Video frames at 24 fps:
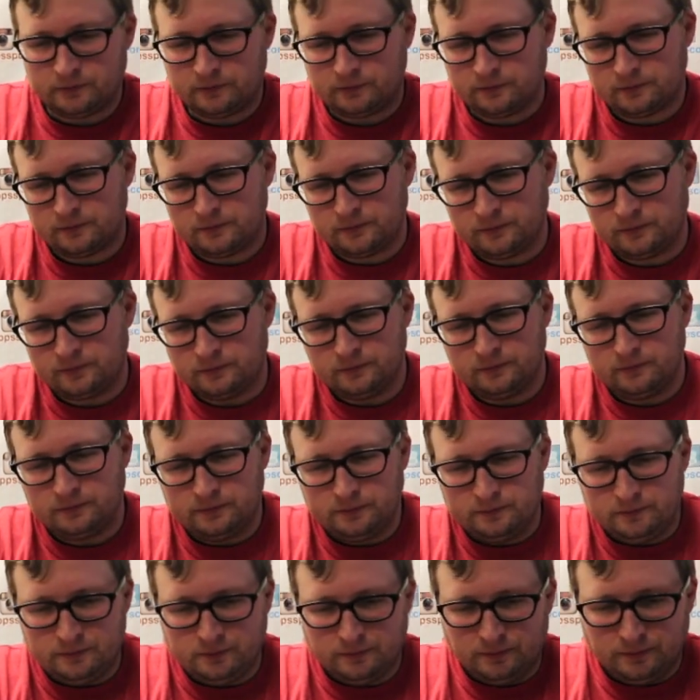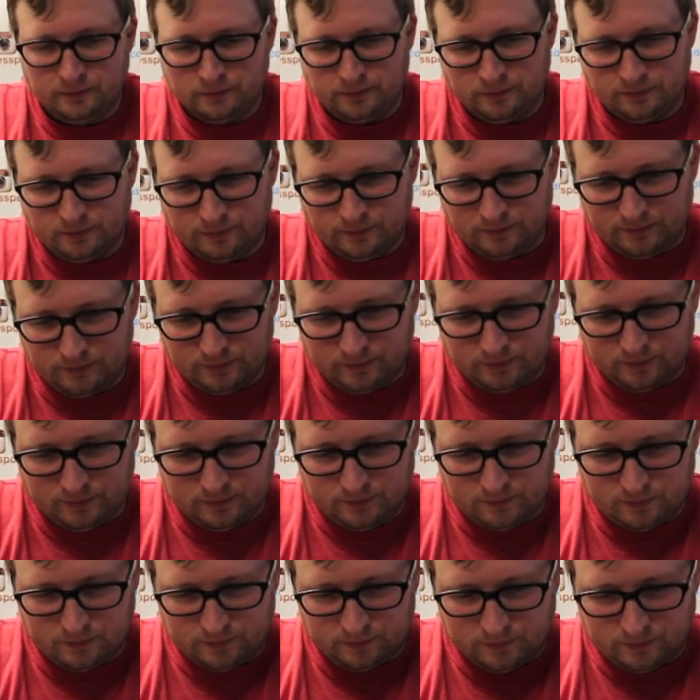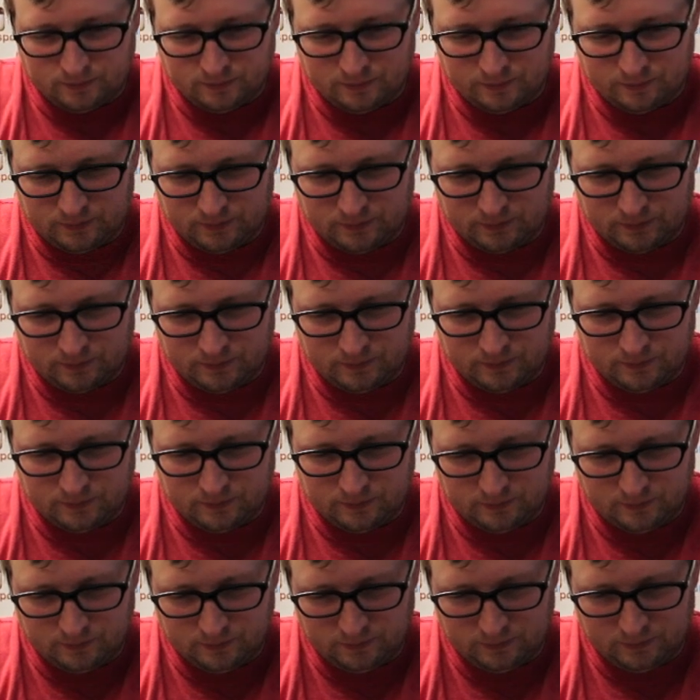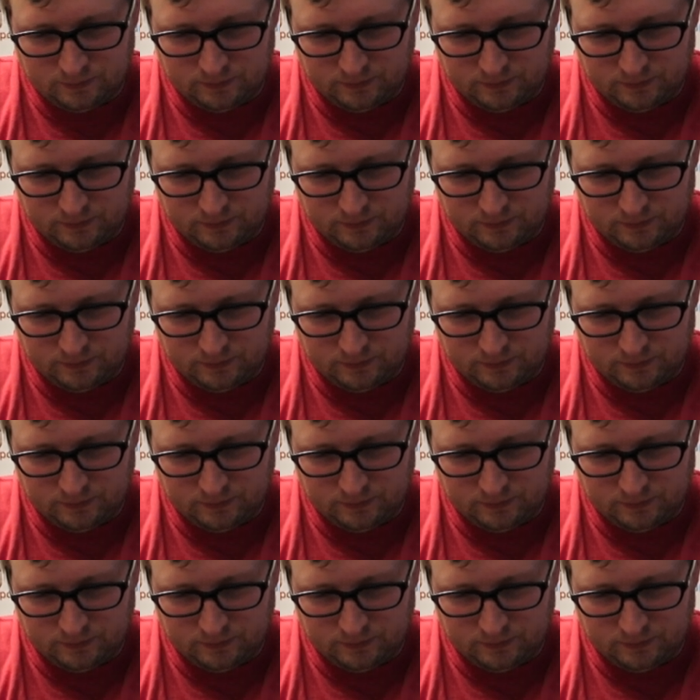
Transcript: (silent)